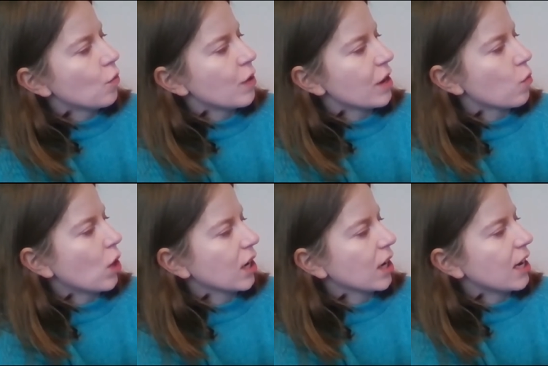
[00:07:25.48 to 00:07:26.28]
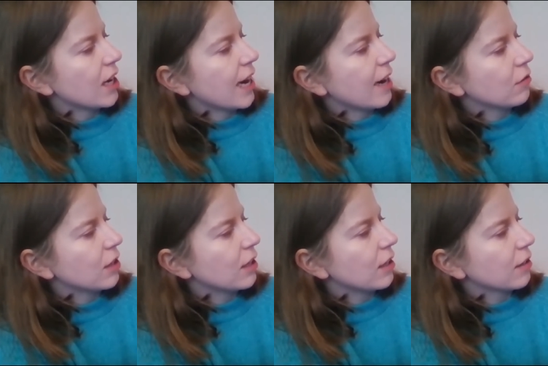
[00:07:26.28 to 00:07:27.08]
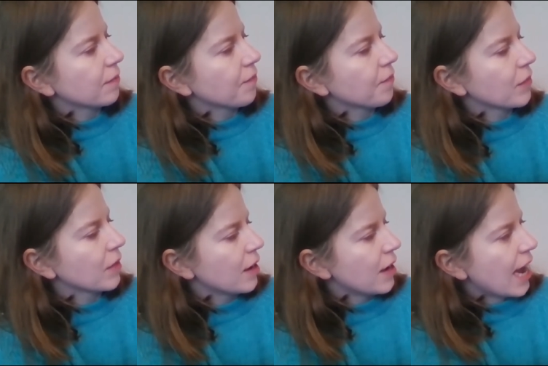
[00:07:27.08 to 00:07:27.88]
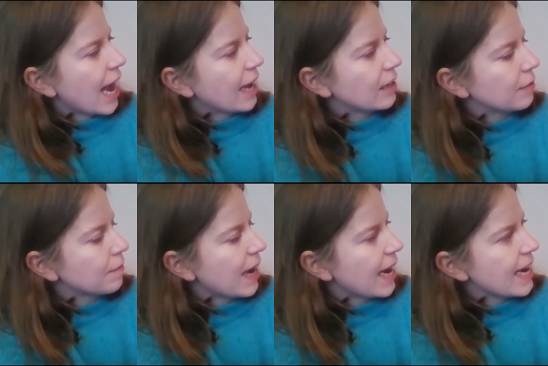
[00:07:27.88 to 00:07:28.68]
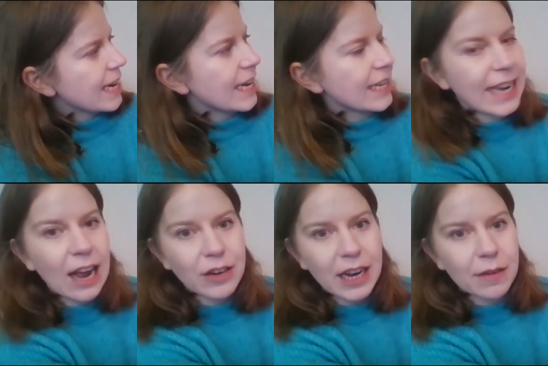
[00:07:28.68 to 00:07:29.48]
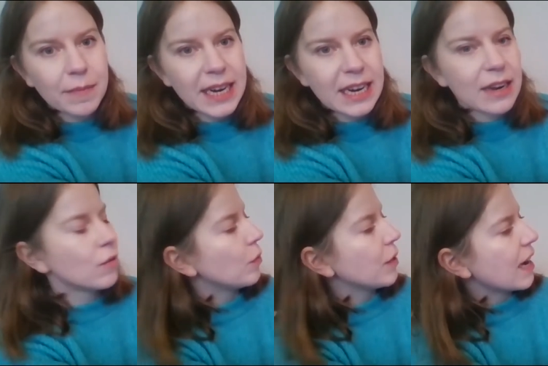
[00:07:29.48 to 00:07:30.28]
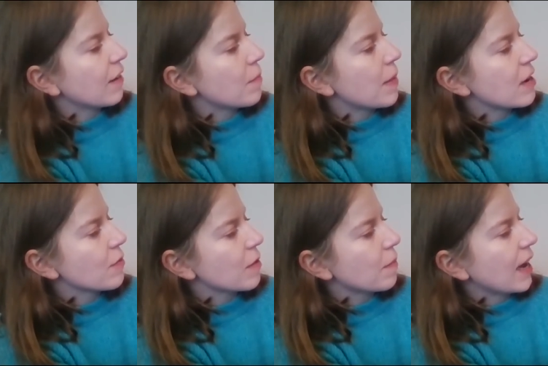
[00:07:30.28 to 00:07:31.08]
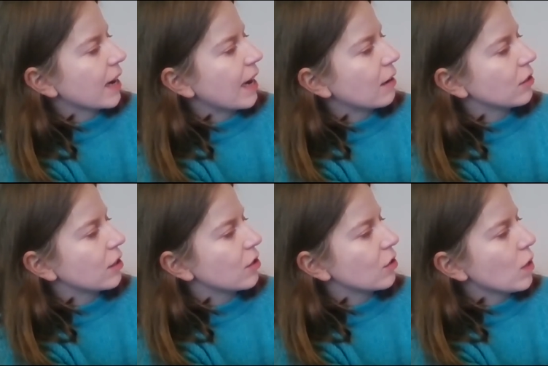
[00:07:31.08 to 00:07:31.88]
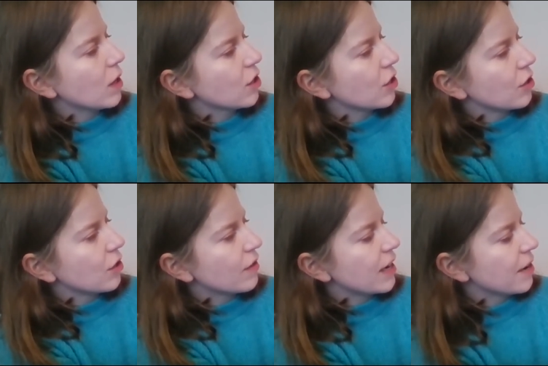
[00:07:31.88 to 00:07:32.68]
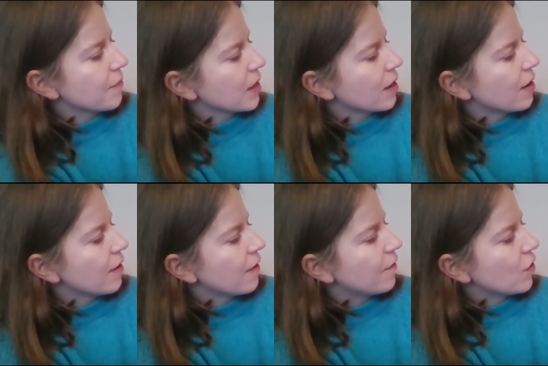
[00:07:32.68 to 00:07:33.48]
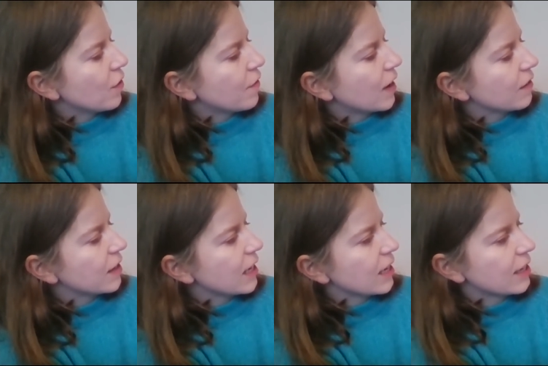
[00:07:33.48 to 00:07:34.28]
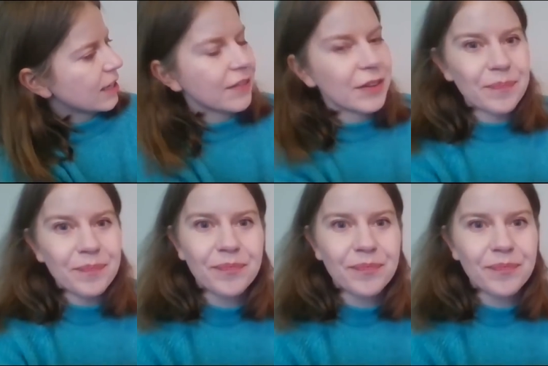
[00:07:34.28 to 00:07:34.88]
with one colour counter and make, let's count how many we have made with the black counters. 1, 2, 3, 4, 5, 6, 7.